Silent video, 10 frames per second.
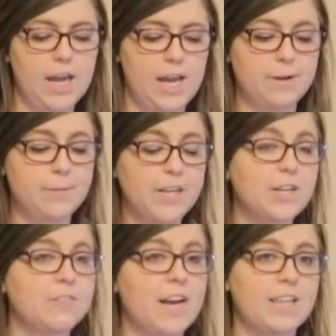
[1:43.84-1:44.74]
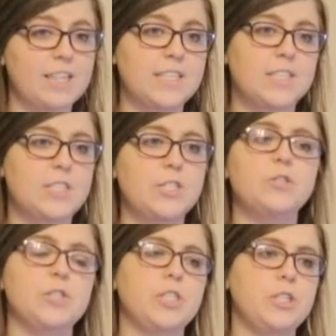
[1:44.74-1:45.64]
and beginner violinists
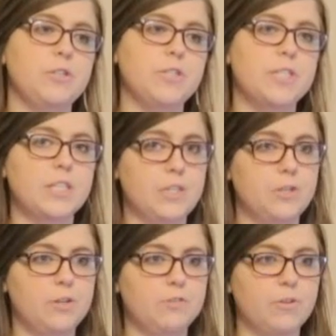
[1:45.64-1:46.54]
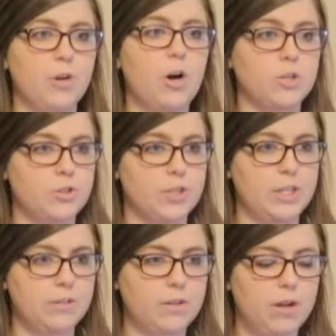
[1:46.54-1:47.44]
usually use the tuner for
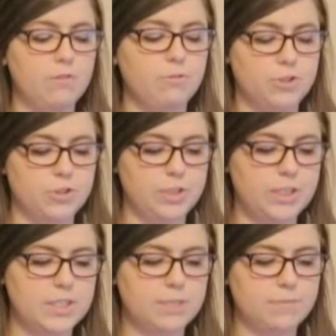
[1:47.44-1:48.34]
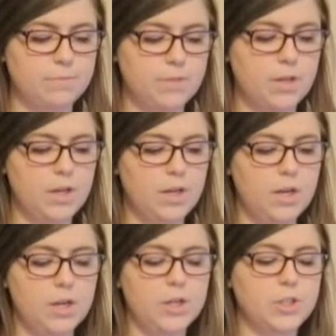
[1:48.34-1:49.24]
all four strings.
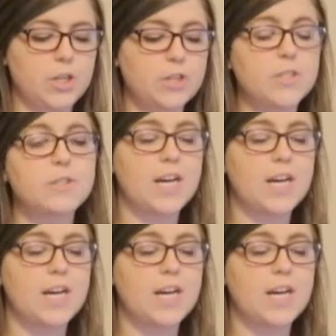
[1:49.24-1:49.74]
You should also